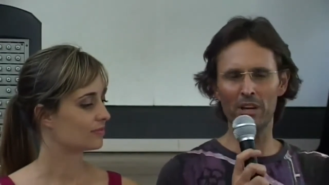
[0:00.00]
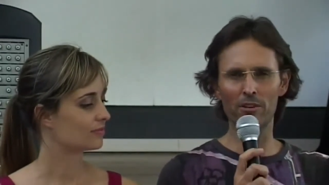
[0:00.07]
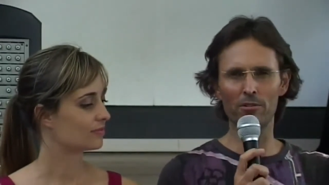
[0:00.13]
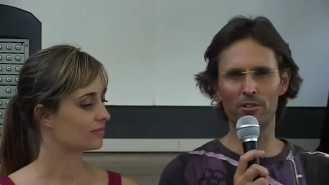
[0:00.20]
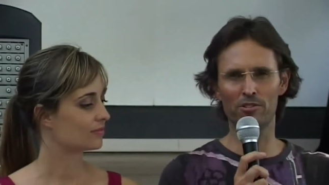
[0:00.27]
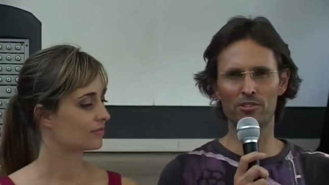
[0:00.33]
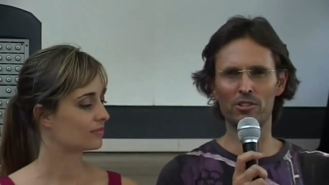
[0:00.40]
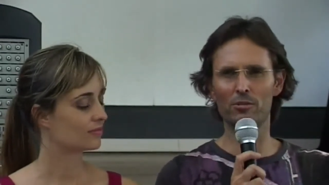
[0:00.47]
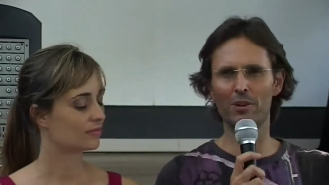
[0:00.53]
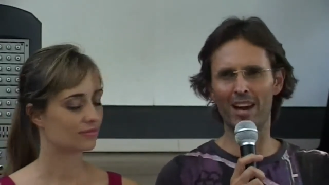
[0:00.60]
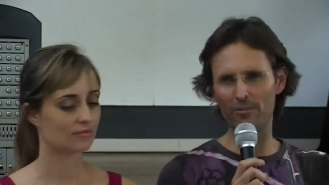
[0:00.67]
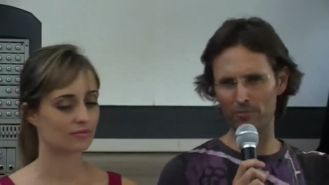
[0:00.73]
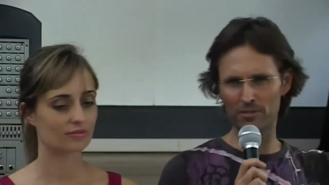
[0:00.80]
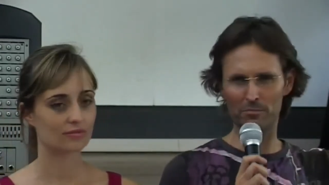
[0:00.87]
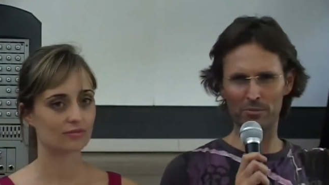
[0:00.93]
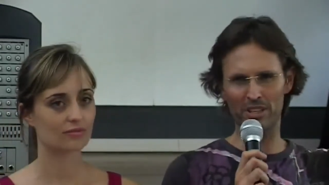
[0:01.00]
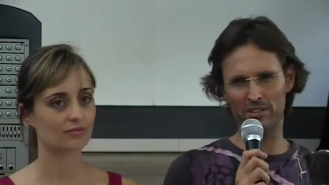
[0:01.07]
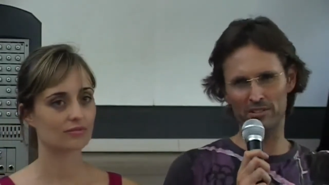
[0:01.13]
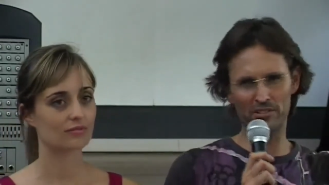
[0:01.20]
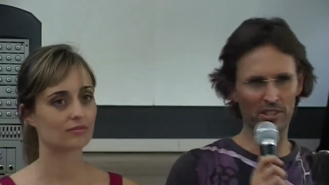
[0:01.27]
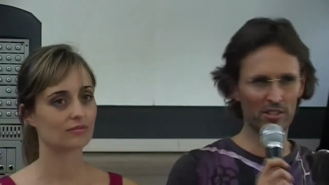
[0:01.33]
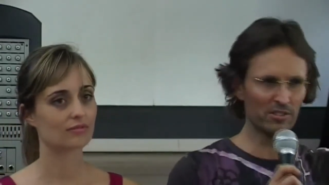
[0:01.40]
Speaker 1: parents who haven't
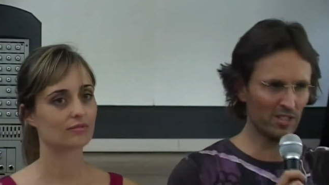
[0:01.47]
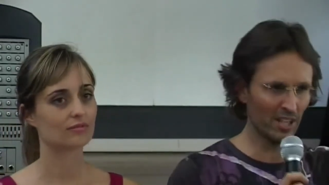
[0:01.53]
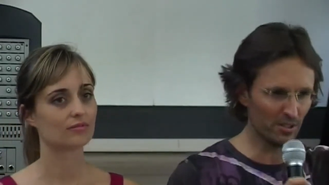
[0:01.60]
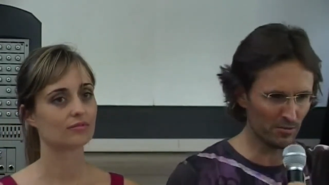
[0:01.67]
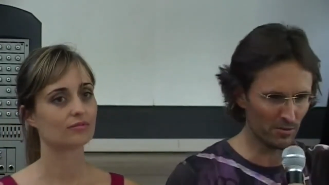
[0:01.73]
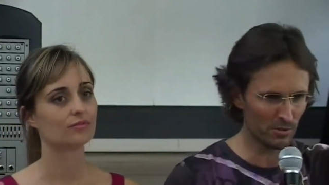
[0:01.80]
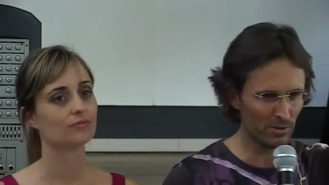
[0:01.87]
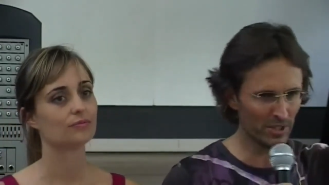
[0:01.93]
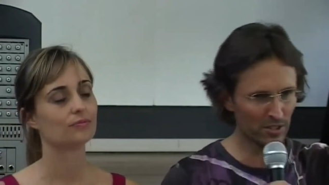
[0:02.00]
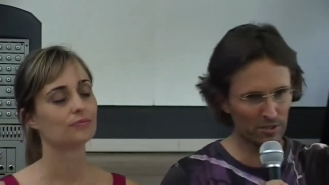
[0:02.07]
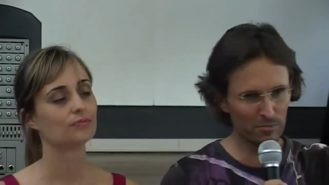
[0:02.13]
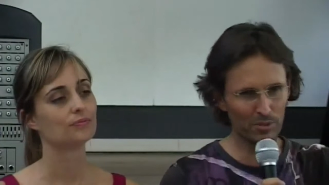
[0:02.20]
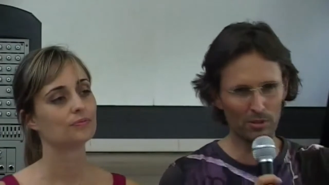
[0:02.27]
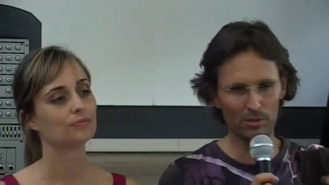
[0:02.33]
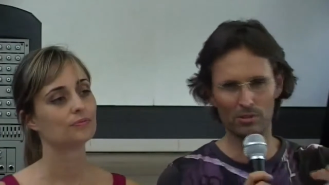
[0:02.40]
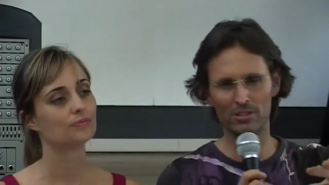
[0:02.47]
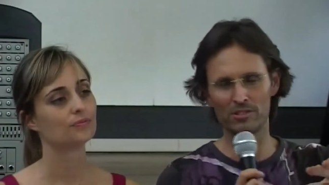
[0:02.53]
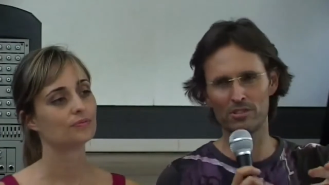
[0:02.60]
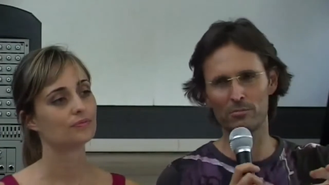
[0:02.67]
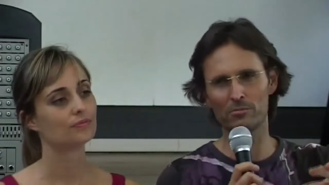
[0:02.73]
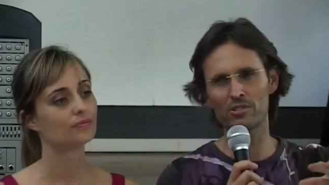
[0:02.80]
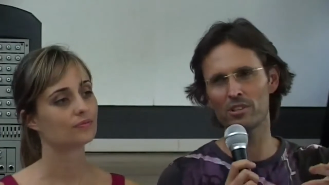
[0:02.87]
been successful in
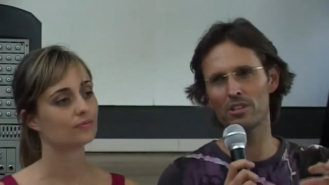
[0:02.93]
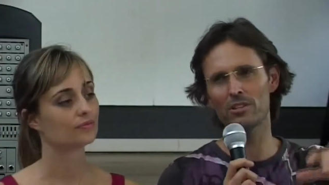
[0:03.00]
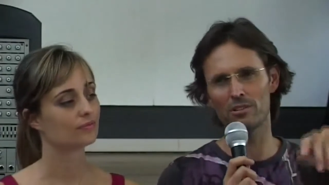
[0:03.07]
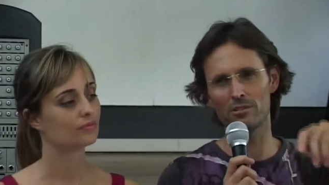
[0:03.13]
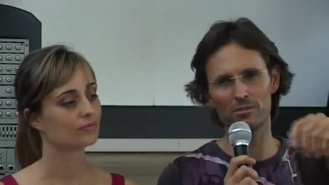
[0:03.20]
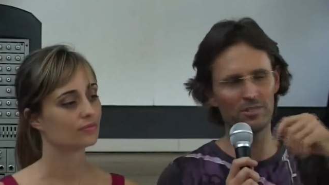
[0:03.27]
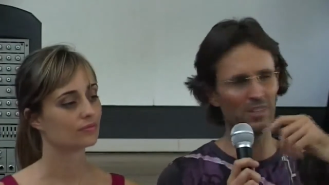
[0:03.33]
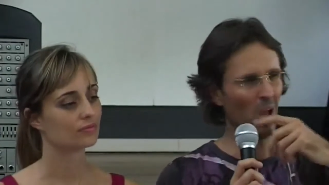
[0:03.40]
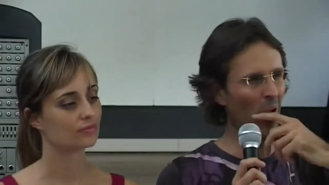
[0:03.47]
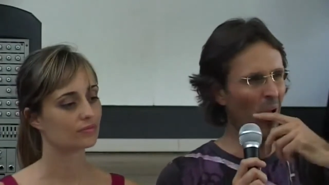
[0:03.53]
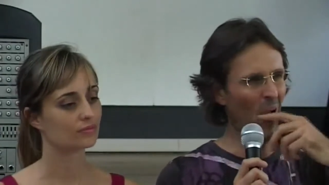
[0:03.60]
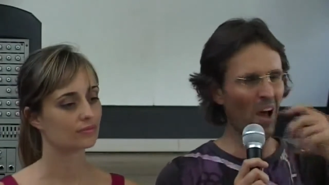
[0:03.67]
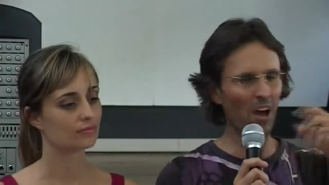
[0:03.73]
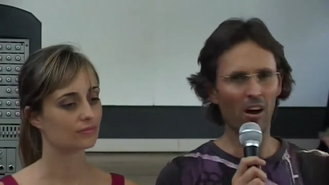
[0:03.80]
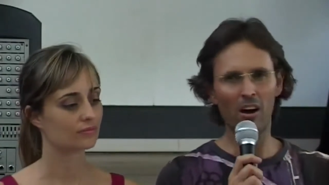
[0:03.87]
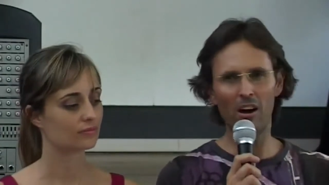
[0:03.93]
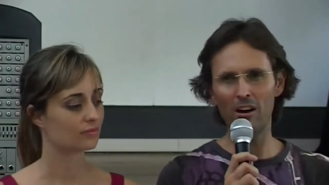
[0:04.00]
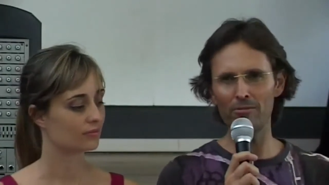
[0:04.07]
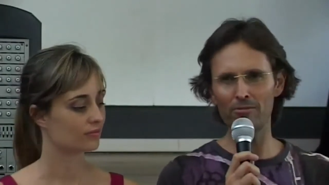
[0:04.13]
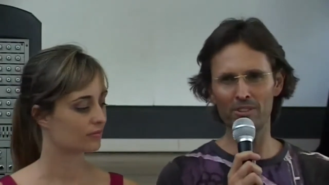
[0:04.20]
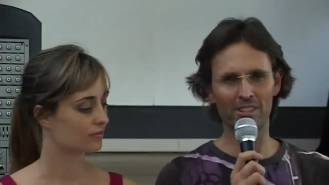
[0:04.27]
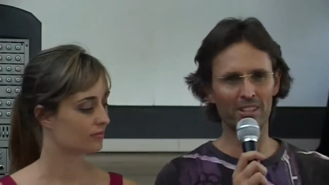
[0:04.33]
sports themselves
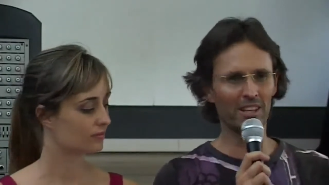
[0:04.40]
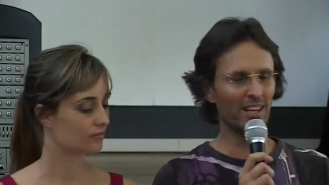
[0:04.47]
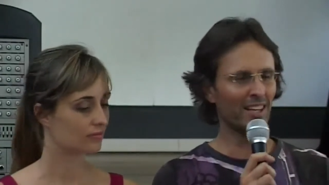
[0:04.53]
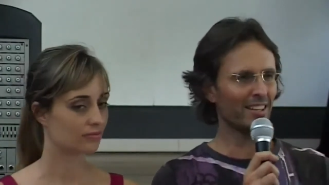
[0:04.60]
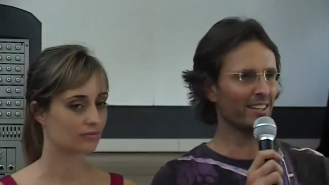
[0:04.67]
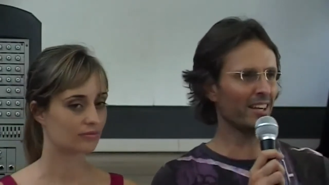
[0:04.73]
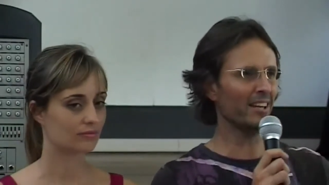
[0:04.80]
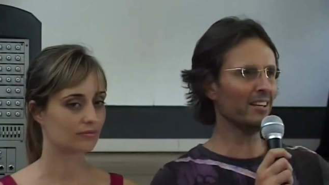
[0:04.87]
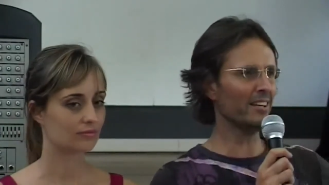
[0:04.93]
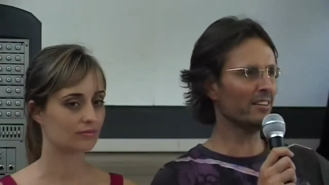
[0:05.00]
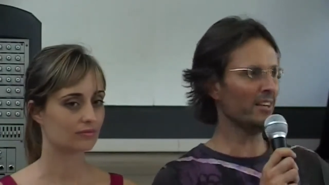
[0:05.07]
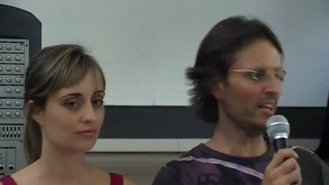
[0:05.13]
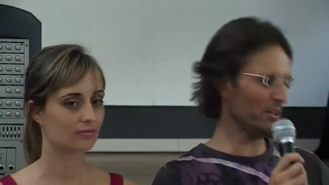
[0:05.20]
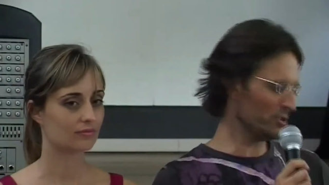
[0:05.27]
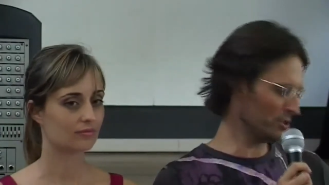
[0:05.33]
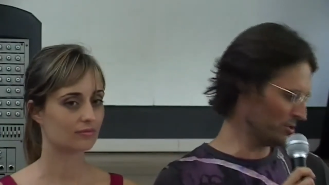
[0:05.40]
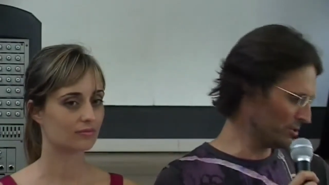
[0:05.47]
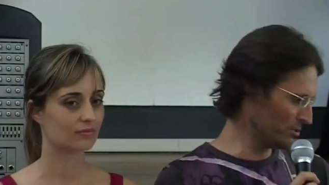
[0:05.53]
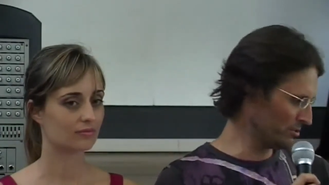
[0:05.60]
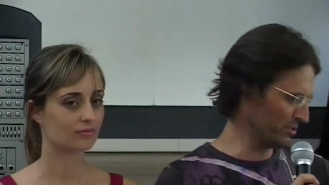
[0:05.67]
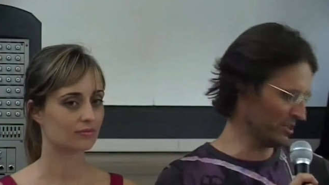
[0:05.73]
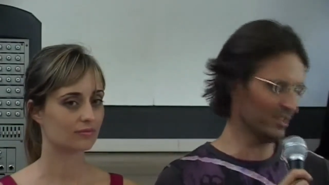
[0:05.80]
often getting their
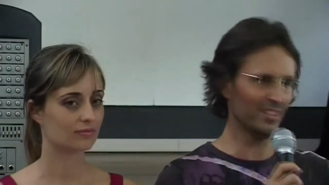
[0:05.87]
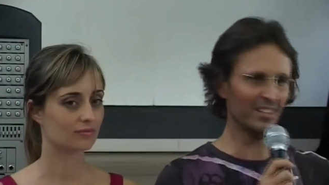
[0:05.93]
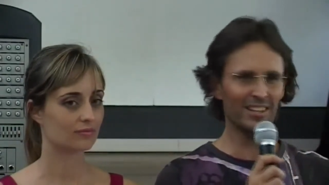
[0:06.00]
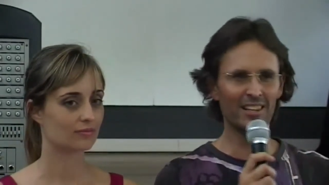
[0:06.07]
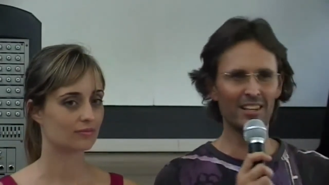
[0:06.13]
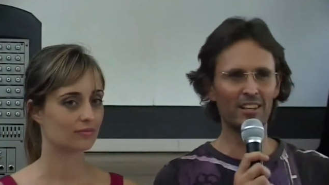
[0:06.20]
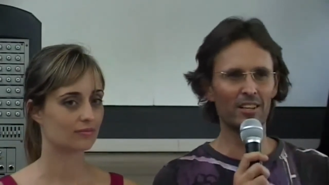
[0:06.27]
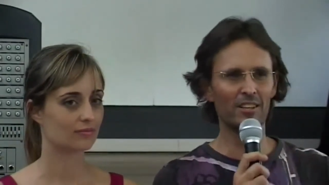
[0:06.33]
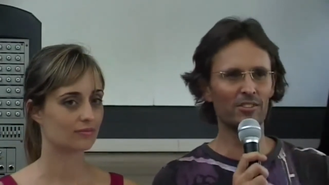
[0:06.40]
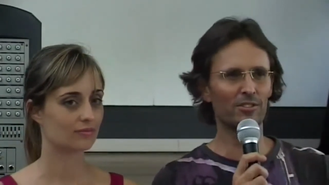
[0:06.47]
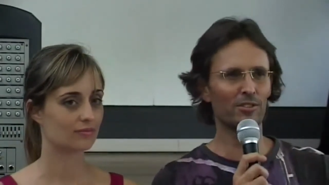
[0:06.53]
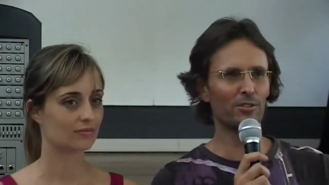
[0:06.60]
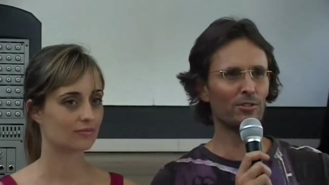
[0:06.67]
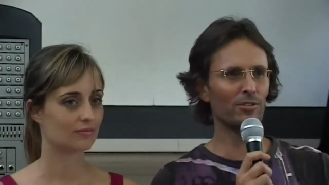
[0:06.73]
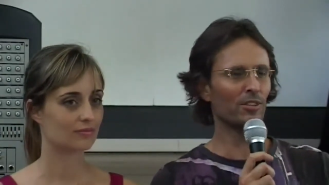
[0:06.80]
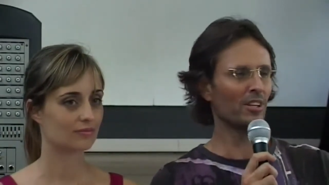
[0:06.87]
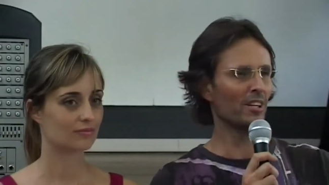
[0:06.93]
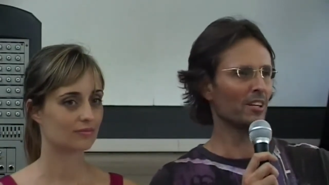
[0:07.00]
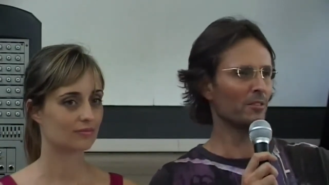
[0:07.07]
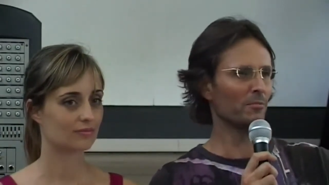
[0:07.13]
children to